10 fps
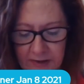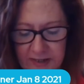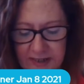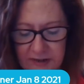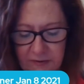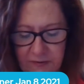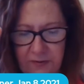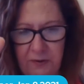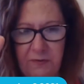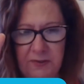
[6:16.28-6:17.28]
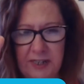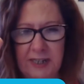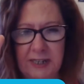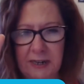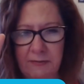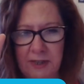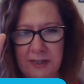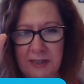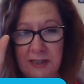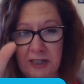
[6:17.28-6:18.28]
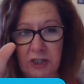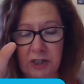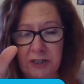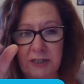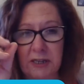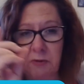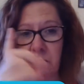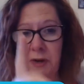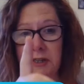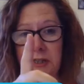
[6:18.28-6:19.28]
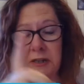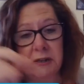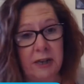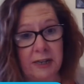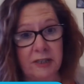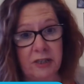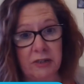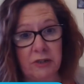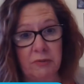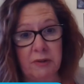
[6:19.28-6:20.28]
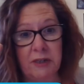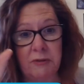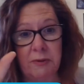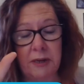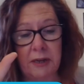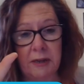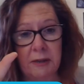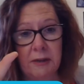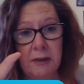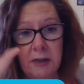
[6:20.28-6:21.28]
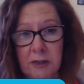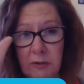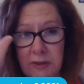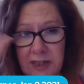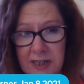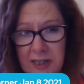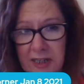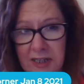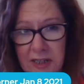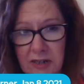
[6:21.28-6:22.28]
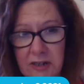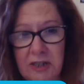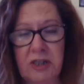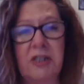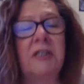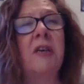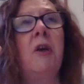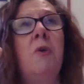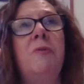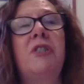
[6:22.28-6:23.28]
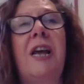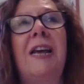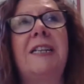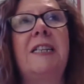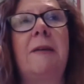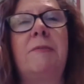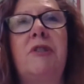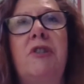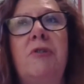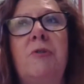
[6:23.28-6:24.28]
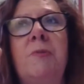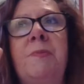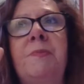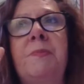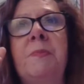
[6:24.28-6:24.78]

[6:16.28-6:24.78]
15 of these glitches in 1 year last year in 2020. So did these little glitches, which added up to